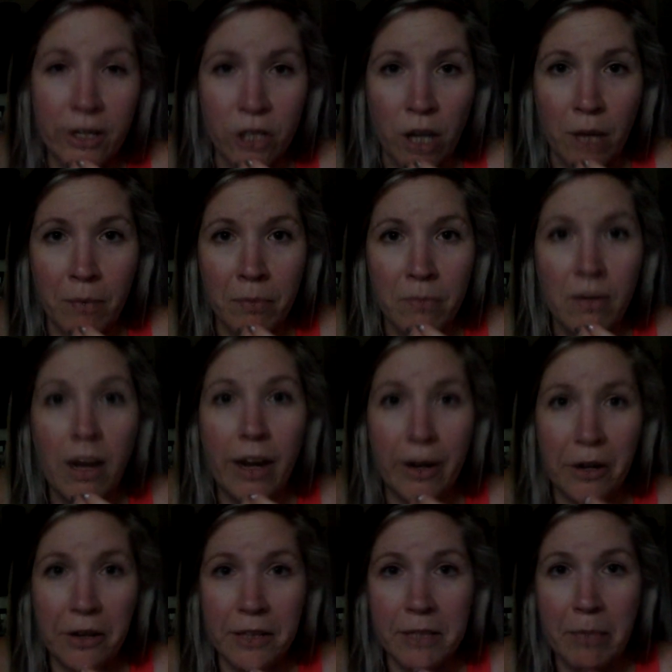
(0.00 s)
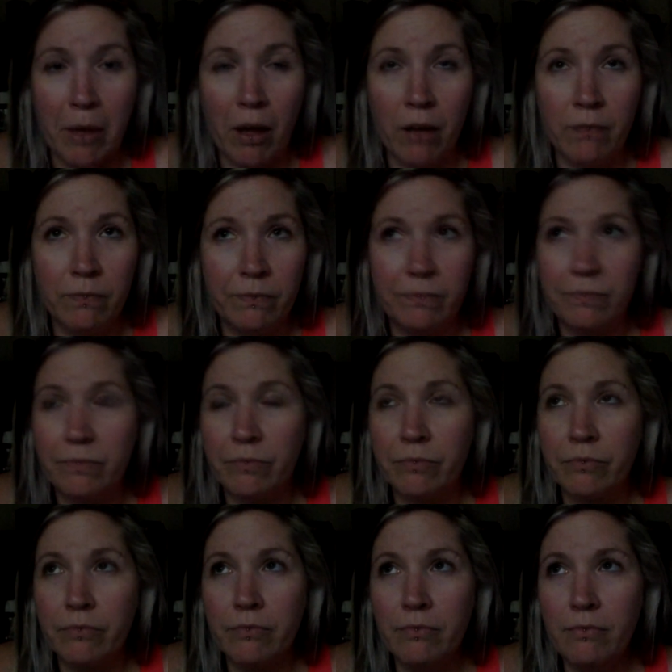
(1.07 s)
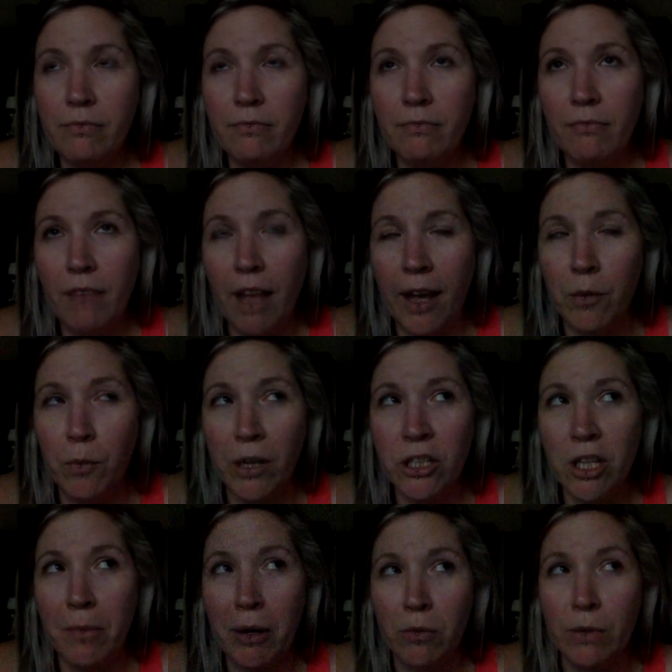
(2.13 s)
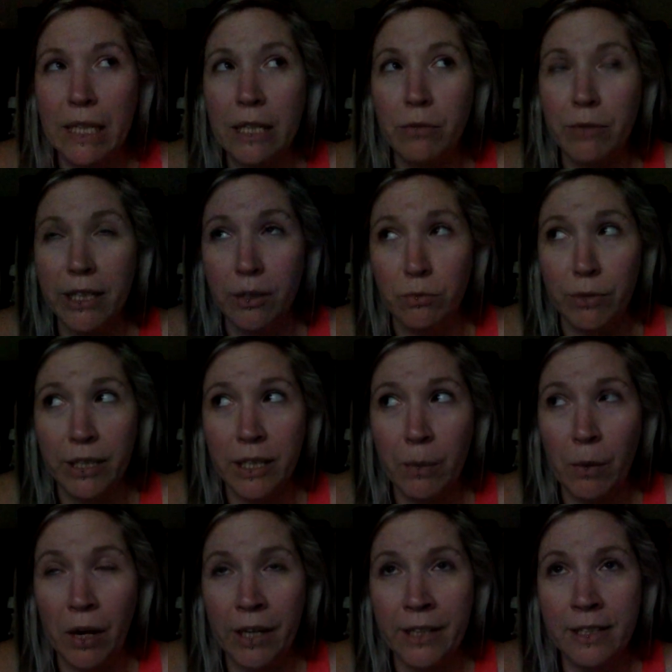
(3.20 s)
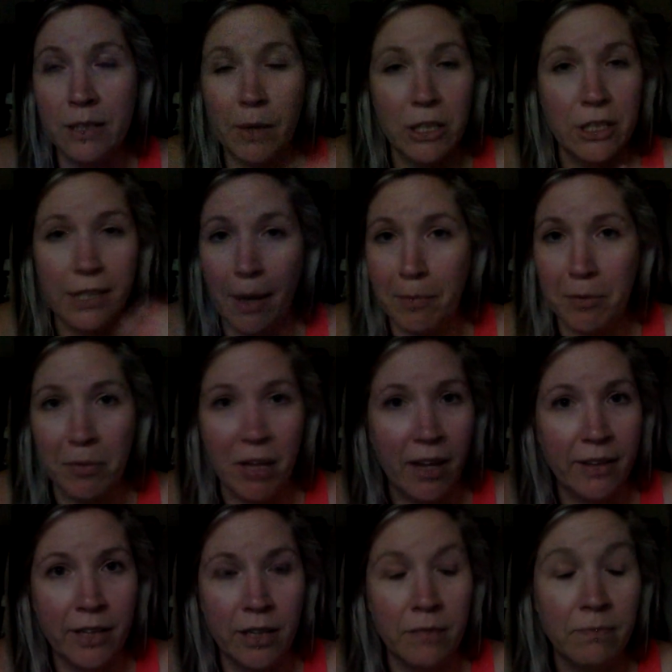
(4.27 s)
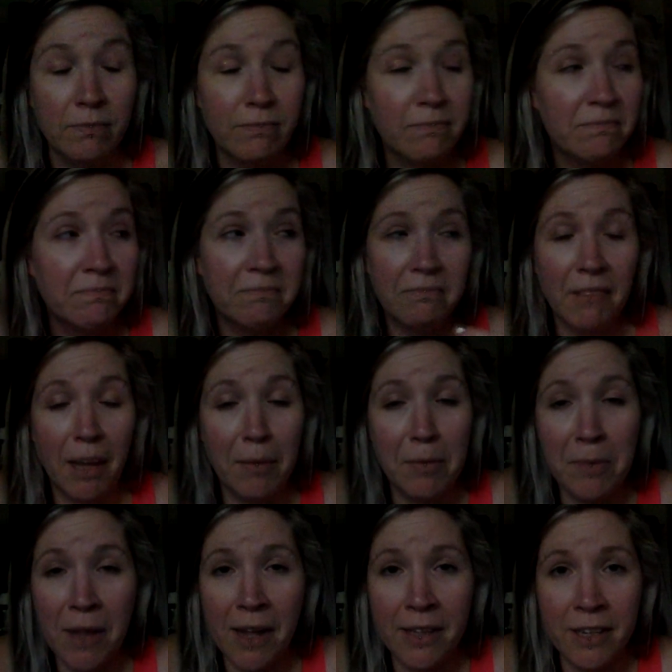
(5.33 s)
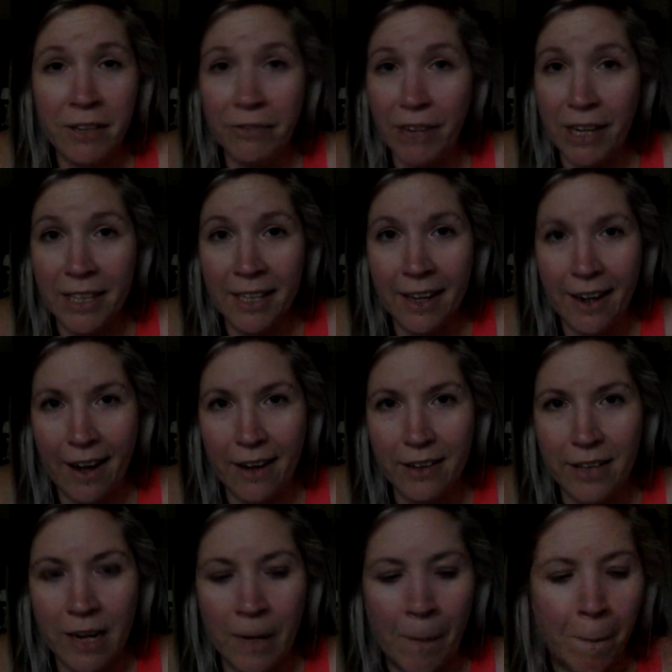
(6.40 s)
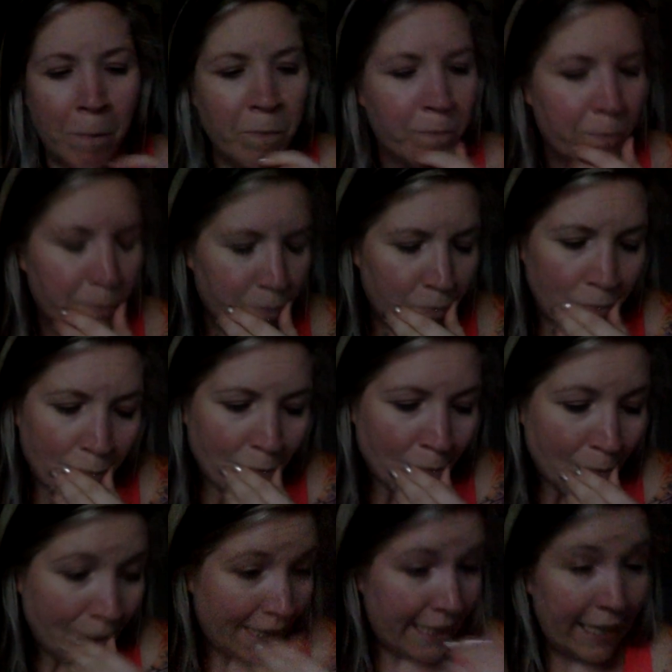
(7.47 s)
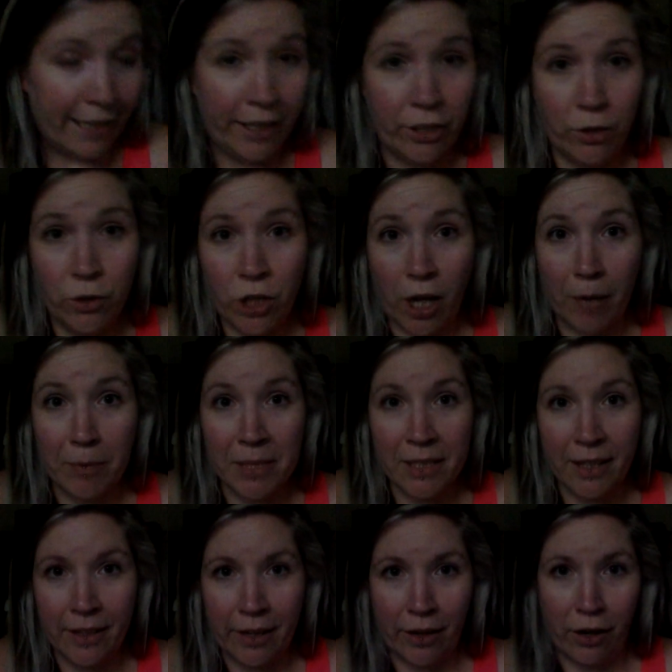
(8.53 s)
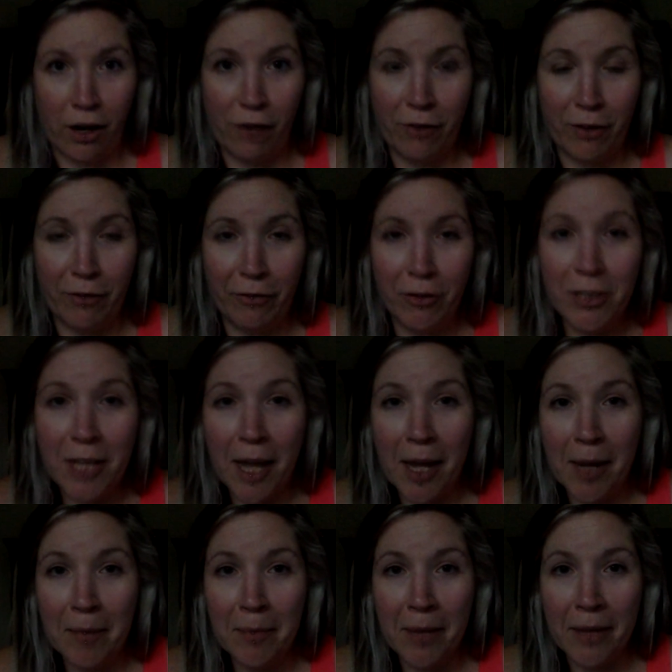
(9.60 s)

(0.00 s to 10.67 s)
a job, hired on the spot. I had one job I really, really, really wanted, so I just kept applying there. Finally got hired there. Then I had 2 jobs, and then I got offered full-time